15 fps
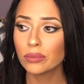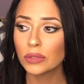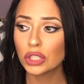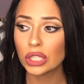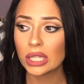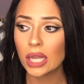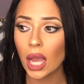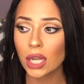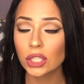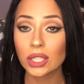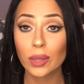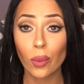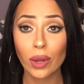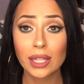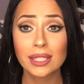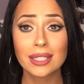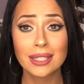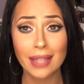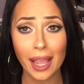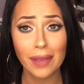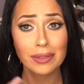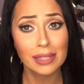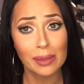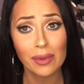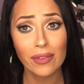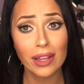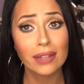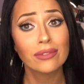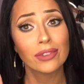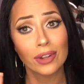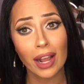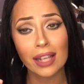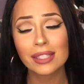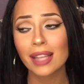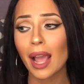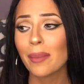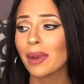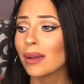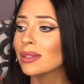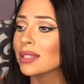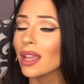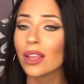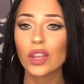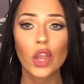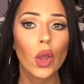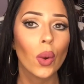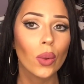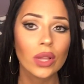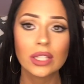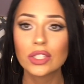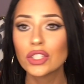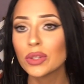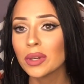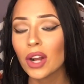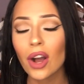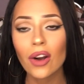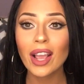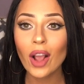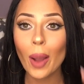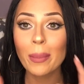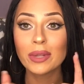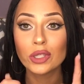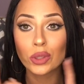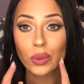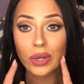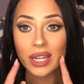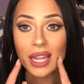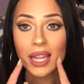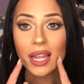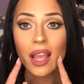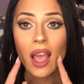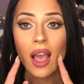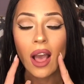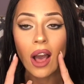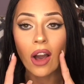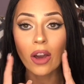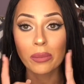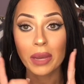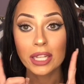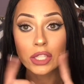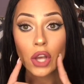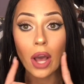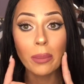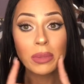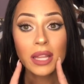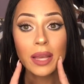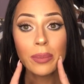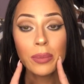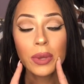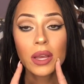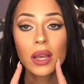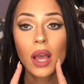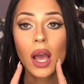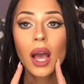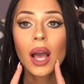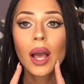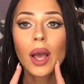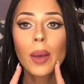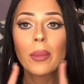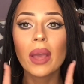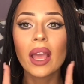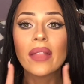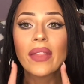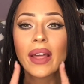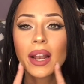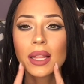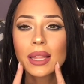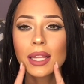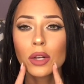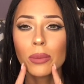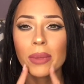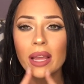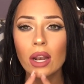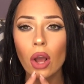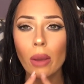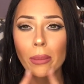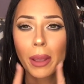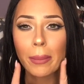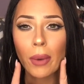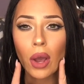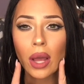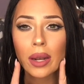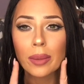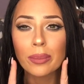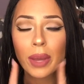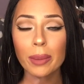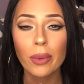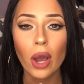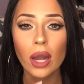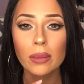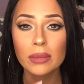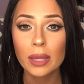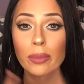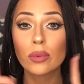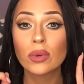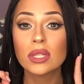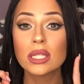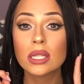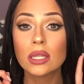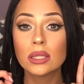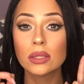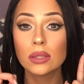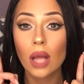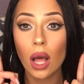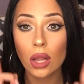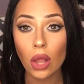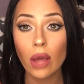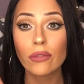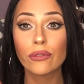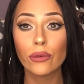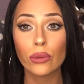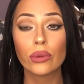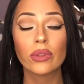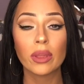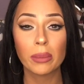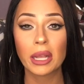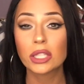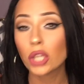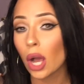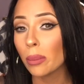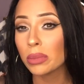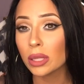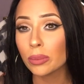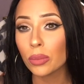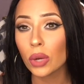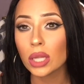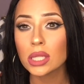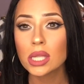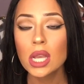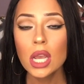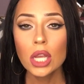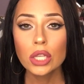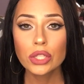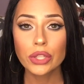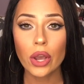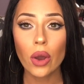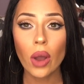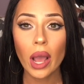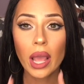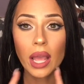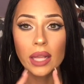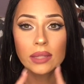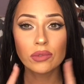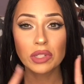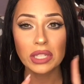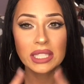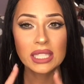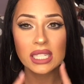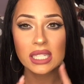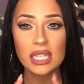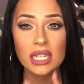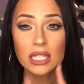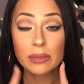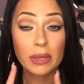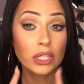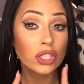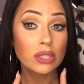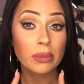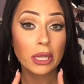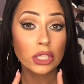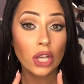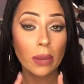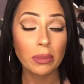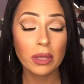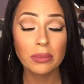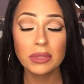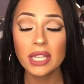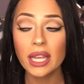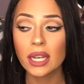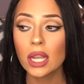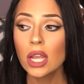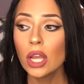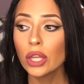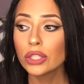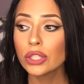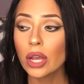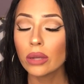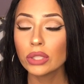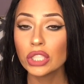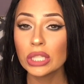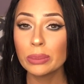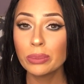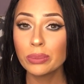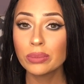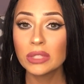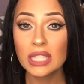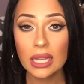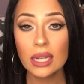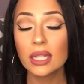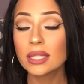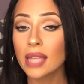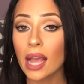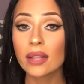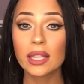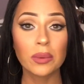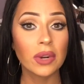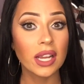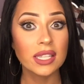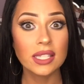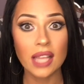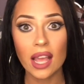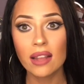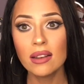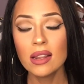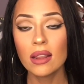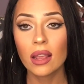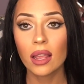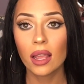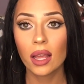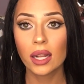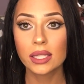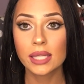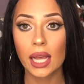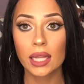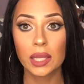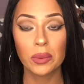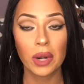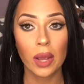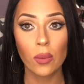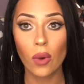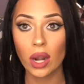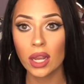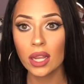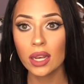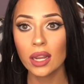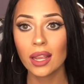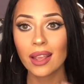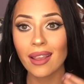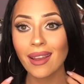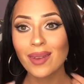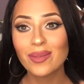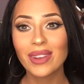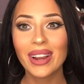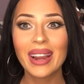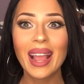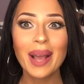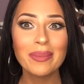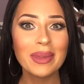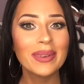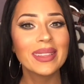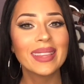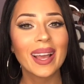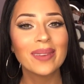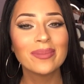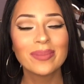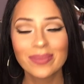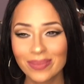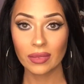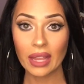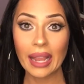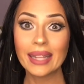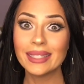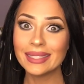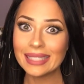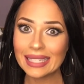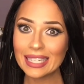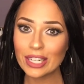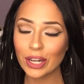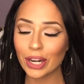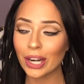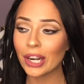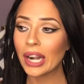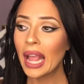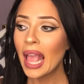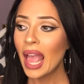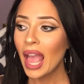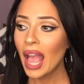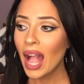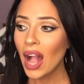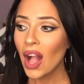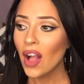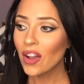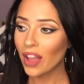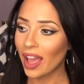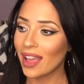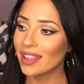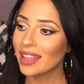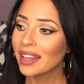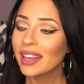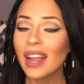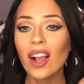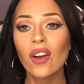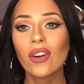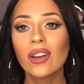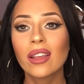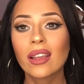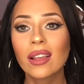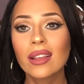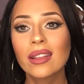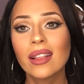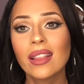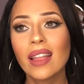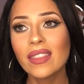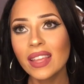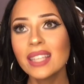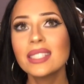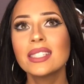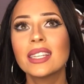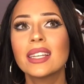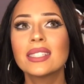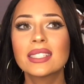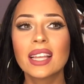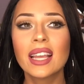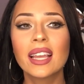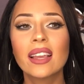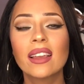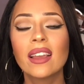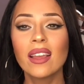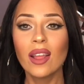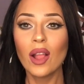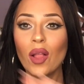She actually wanted to save some of it for next time, and I was like, no, let's do it all. I got majority on my top lip, and then a little bit on my bottom. My bottom lip was a lot fuller than my top lip was, so it really didn't need as much as my top lip did. So she did exactly what I said and exactly what I wanted, and I'm very happy with them. Did it hurt? Okay, now this is like